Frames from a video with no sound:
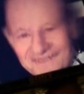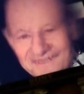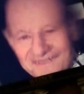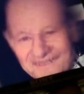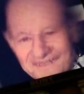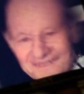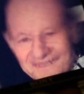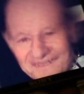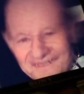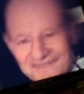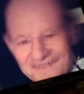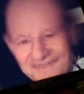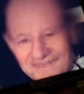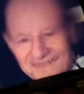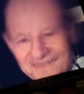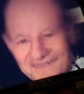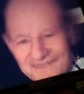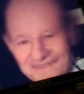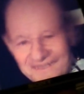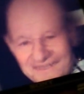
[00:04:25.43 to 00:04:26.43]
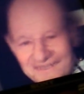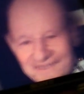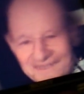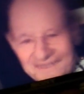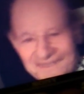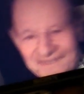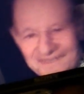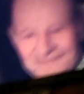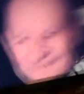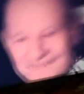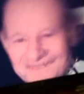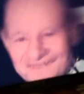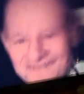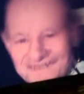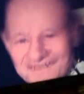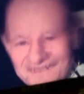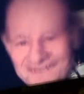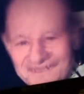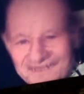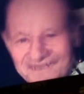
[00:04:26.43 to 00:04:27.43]
Wow. But it's, it's
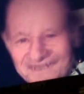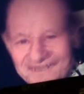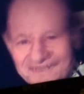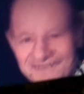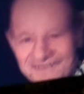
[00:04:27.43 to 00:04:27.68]
very clear.